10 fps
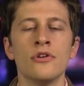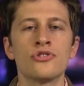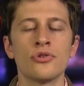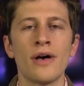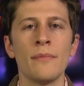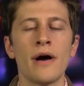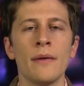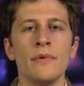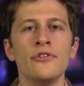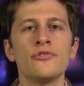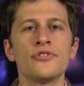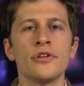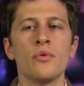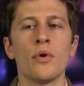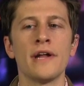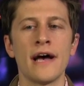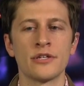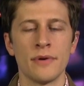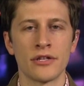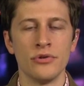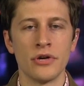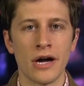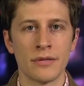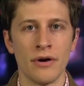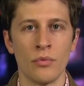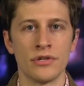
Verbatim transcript: so I'm, I'm interested in one aspect you talked about,